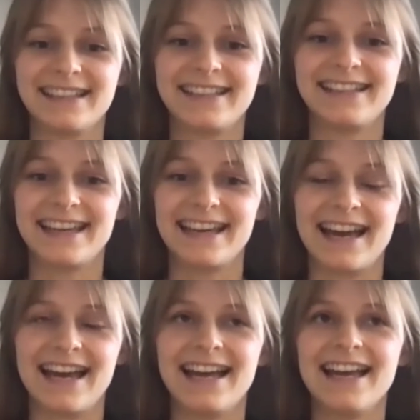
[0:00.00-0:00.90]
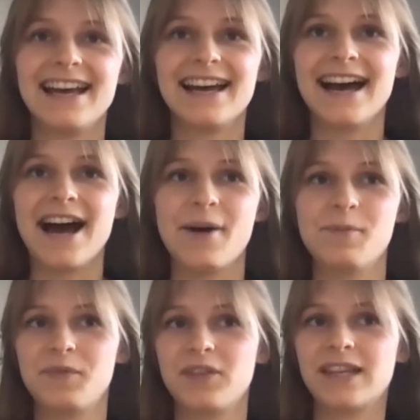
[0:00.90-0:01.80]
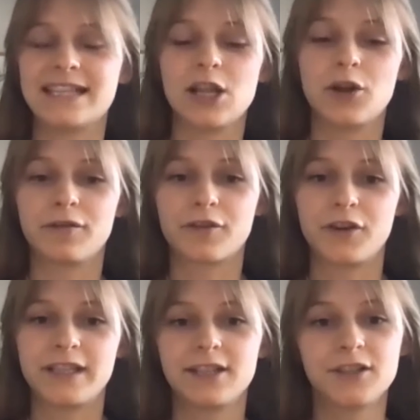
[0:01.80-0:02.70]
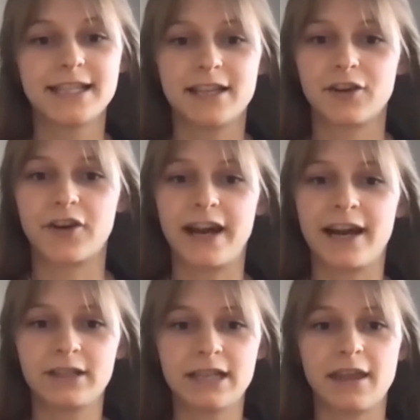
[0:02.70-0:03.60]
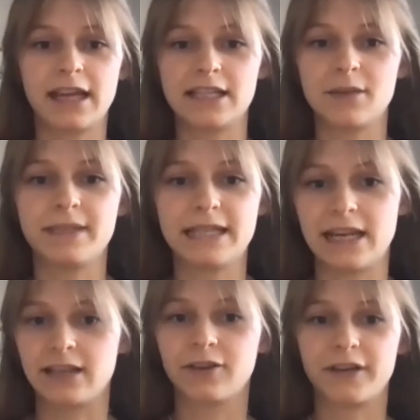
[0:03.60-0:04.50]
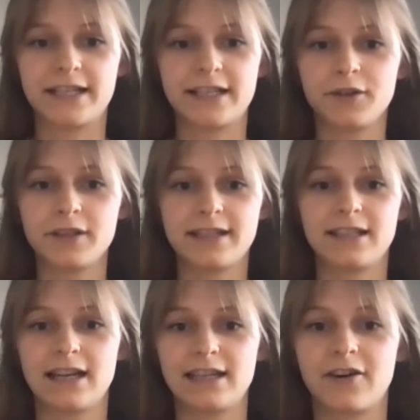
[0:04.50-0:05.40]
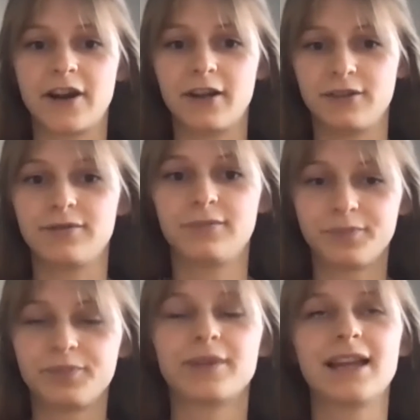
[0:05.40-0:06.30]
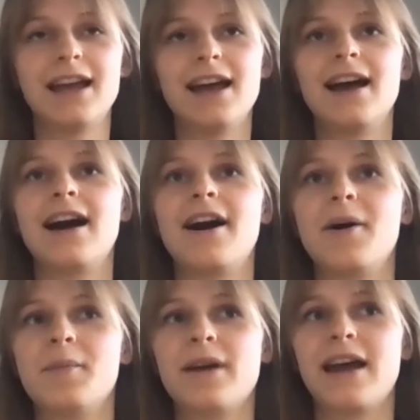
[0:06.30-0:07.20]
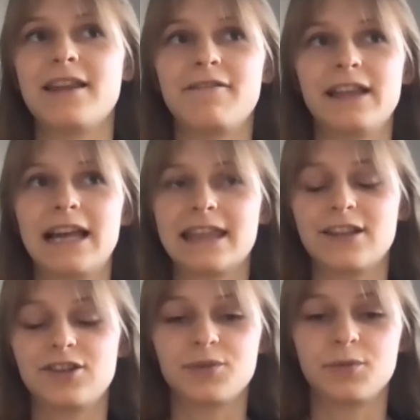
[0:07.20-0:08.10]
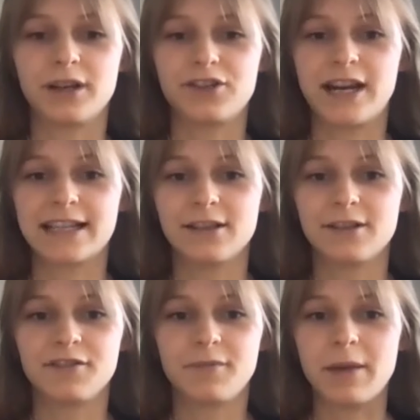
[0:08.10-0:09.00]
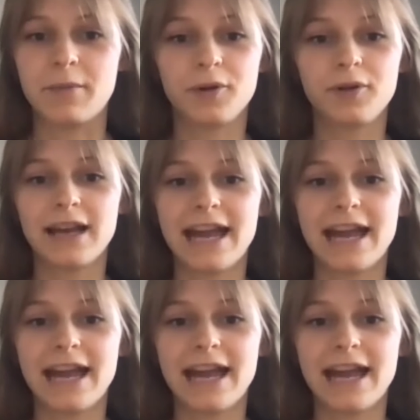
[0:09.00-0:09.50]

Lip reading: Yeah. There's a lot of crystals underground. I think it's obsidian crystals underground. And I feel like that just what attracts lots of people.